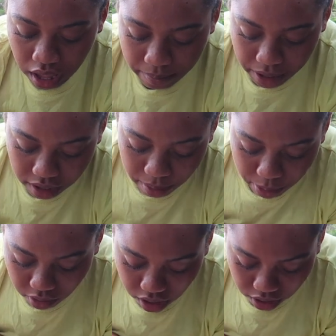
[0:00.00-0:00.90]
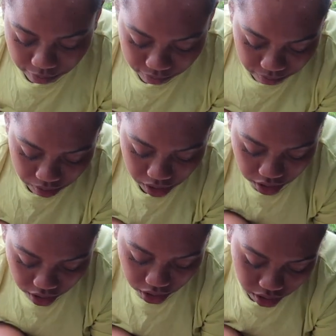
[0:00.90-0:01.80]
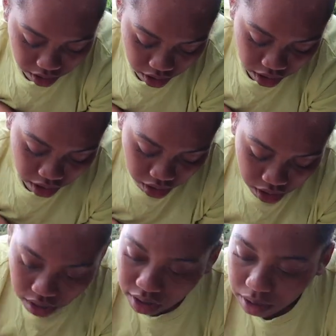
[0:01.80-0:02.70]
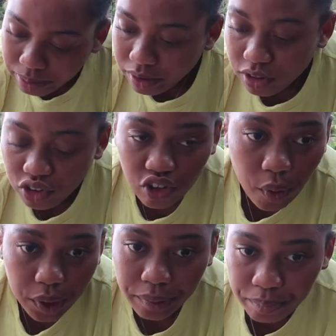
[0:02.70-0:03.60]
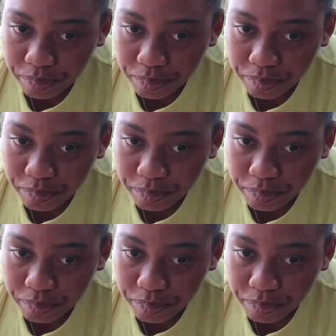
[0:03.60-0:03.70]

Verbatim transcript: because i put on the the slippers to shower.